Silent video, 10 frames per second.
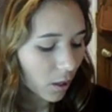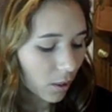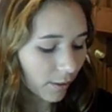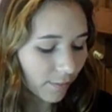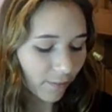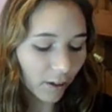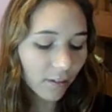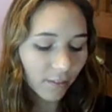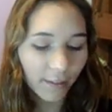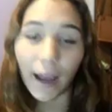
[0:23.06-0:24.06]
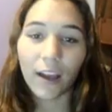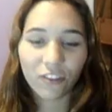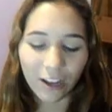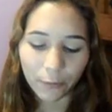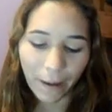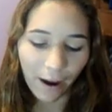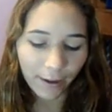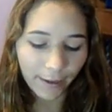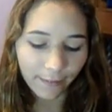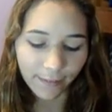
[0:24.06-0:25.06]
The eyeshadow
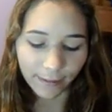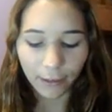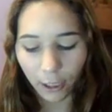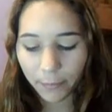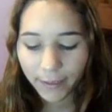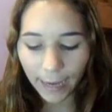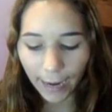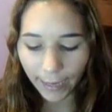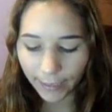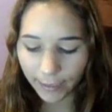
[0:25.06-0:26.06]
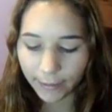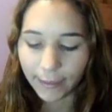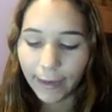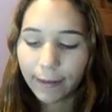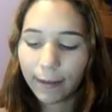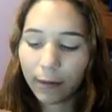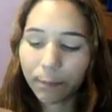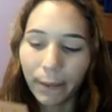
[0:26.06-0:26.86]
palette is the Urban Decay Naked